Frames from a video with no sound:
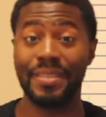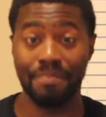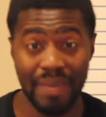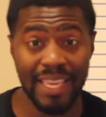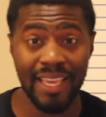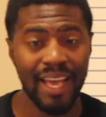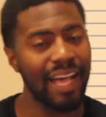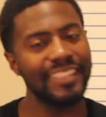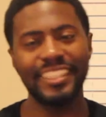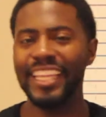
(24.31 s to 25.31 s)
To me,
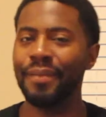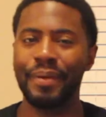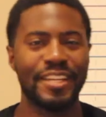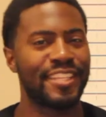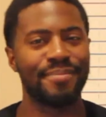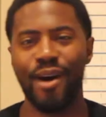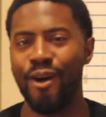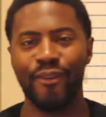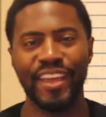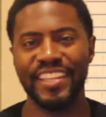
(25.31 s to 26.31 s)
I celebrate the
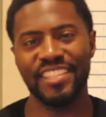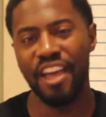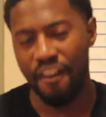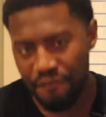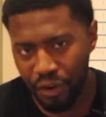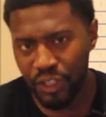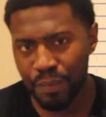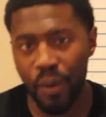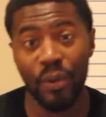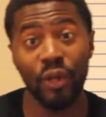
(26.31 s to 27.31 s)
small wins.
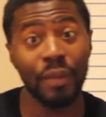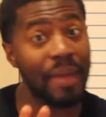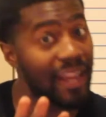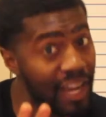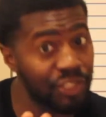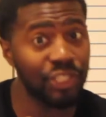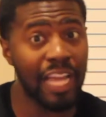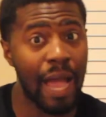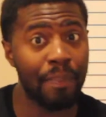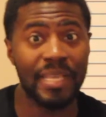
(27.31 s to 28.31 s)
First book, we only made 100
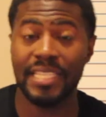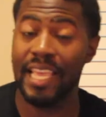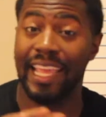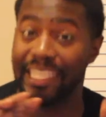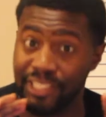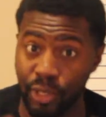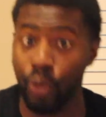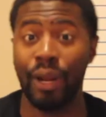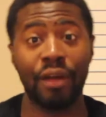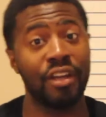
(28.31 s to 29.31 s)
copies, and I
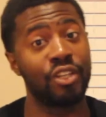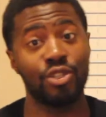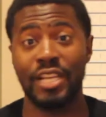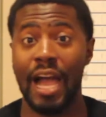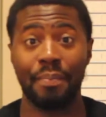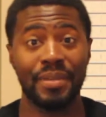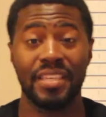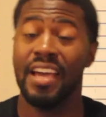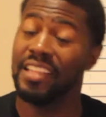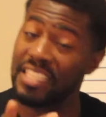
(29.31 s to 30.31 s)
sold out the 100
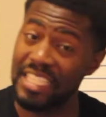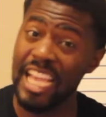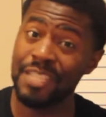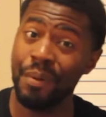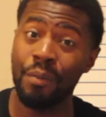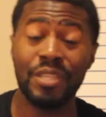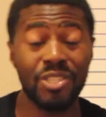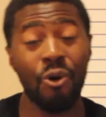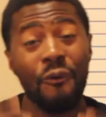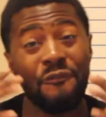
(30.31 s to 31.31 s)
copies. This next book, we
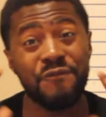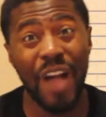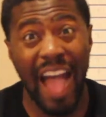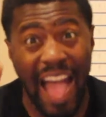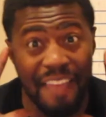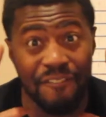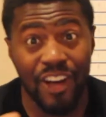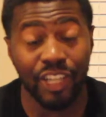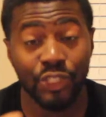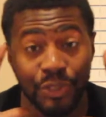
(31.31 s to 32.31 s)
sold
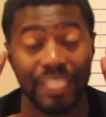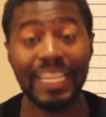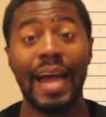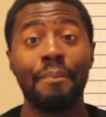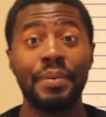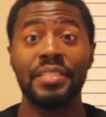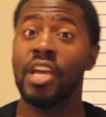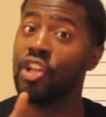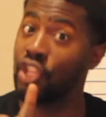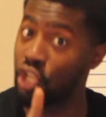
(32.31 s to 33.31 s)
500 copies.
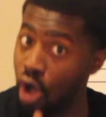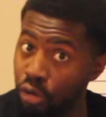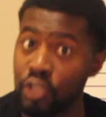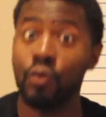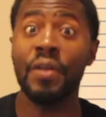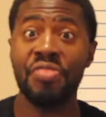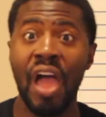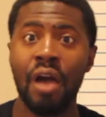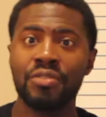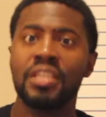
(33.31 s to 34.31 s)
The goal is
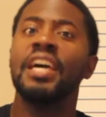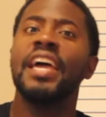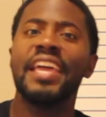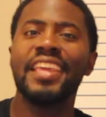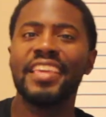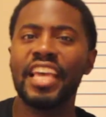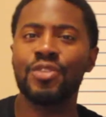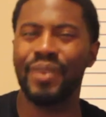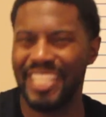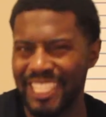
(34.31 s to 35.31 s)
1,000, and then
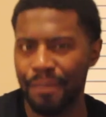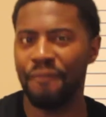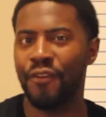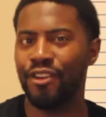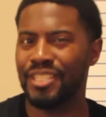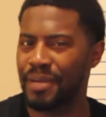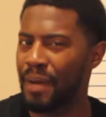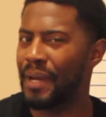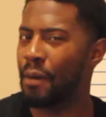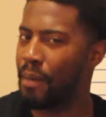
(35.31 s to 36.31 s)
guess what? December 1st, I'm
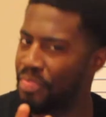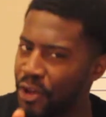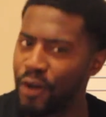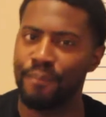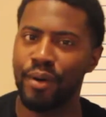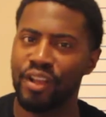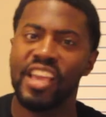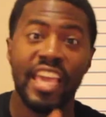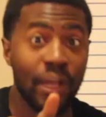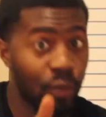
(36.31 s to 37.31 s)
coming out with my third book.
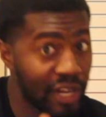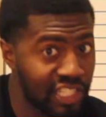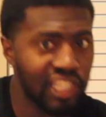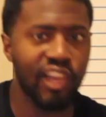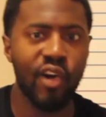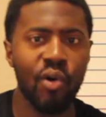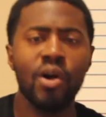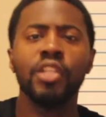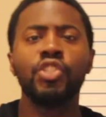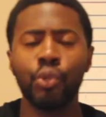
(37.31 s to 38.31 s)
And what is the
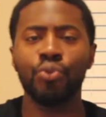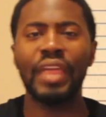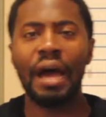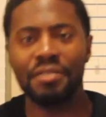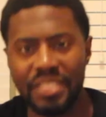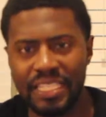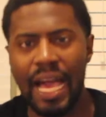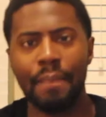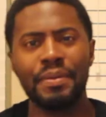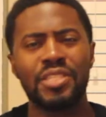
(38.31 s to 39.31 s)
goal? 2,000
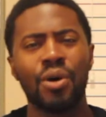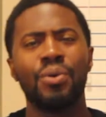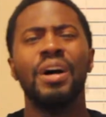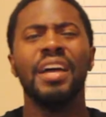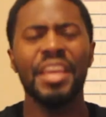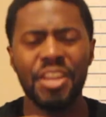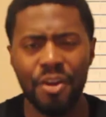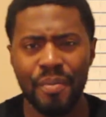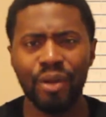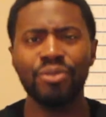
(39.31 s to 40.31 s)
copies. So
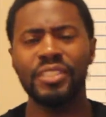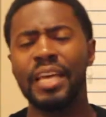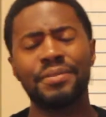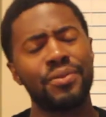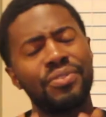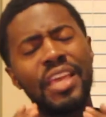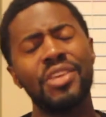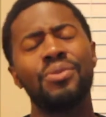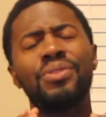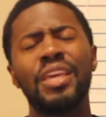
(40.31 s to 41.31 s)
incremental steps. So
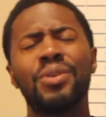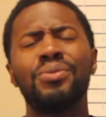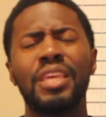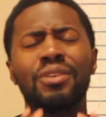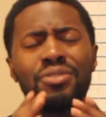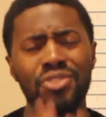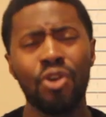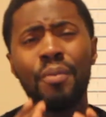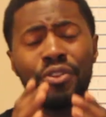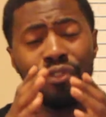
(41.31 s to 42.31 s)
thank you
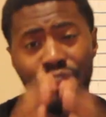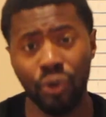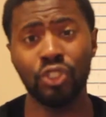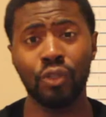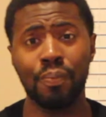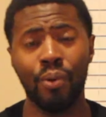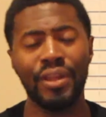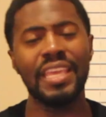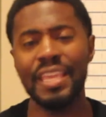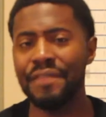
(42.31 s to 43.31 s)
so much for your
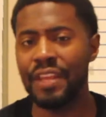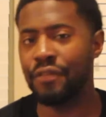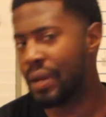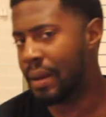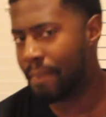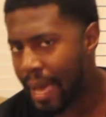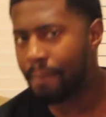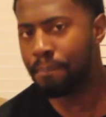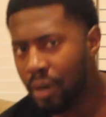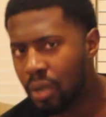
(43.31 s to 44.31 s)
support, even if you didn't
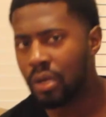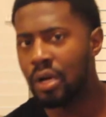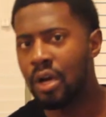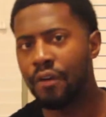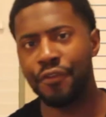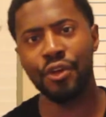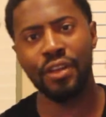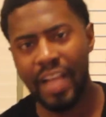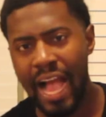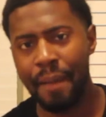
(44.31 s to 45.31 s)
buy the book. For your
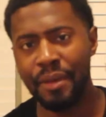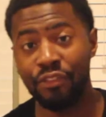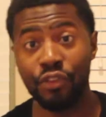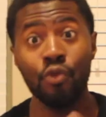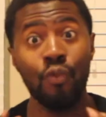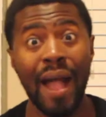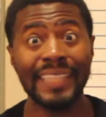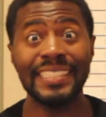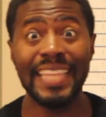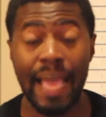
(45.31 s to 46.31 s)
comments, for you
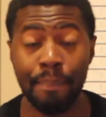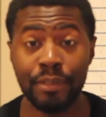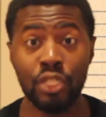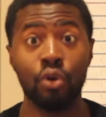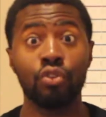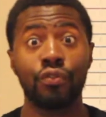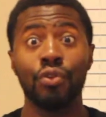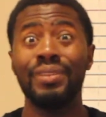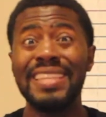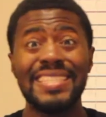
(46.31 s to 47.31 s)
watching episodes, for
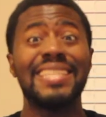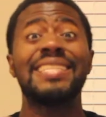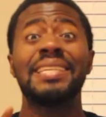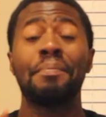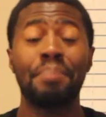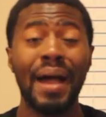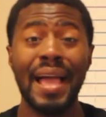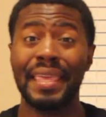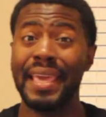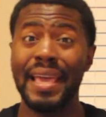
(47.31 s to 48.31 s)
you listening to the
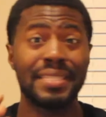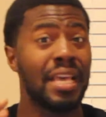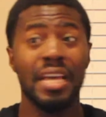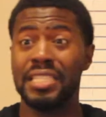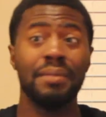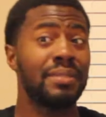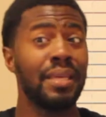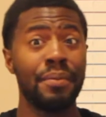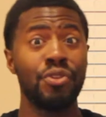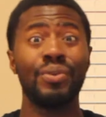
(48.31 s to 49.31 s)
podcast.
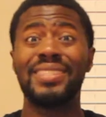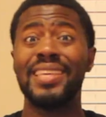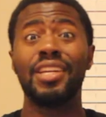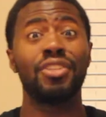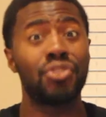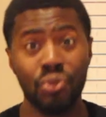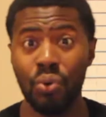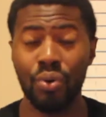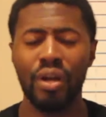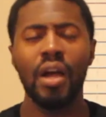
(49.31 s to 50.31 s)
Some of you attended the
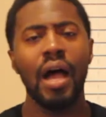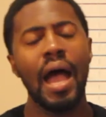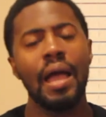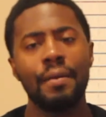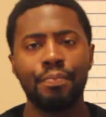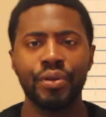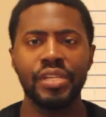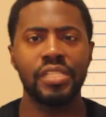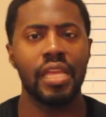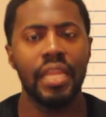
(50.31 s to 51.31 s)
tour. I
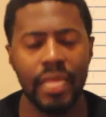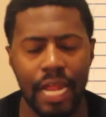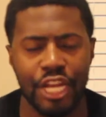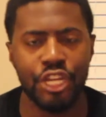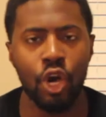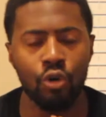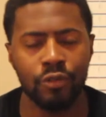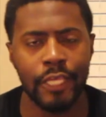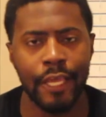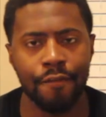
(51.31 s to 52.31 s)
appreciate it, and I don't
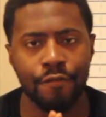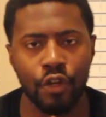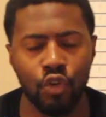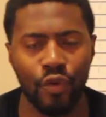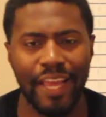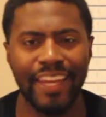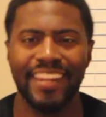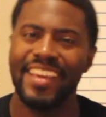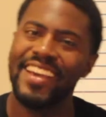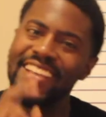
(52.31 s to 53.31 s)
take it for
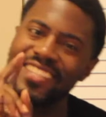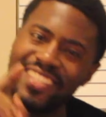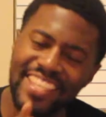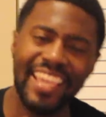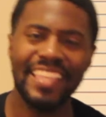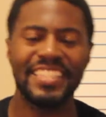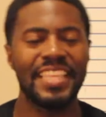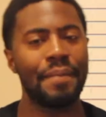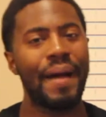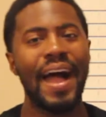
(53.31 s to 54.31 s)
granted. Second
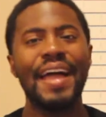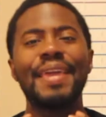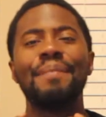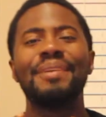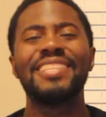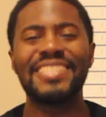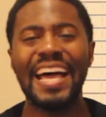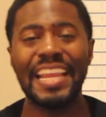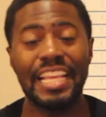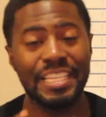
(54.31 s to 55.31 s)
step, I am
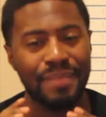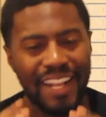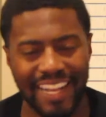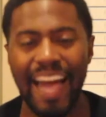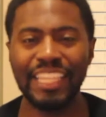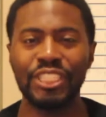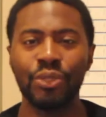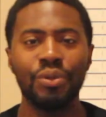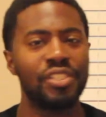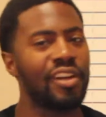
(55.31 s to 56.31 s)
excited because my college
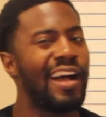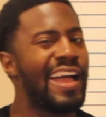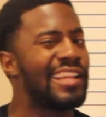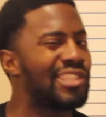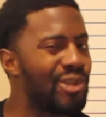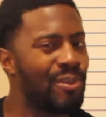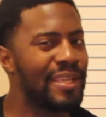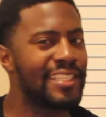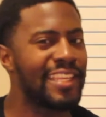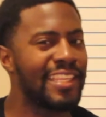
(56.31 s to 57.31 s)
students, y'all had 2
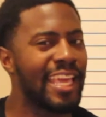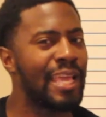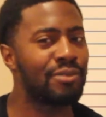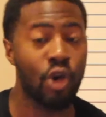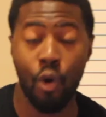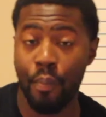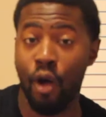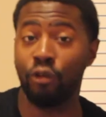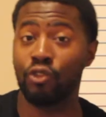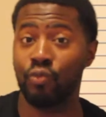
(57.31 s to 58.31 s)
weeks in the game, so hope
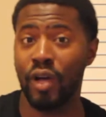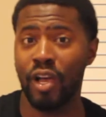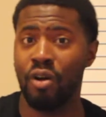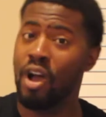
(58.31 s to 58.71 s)
all is well.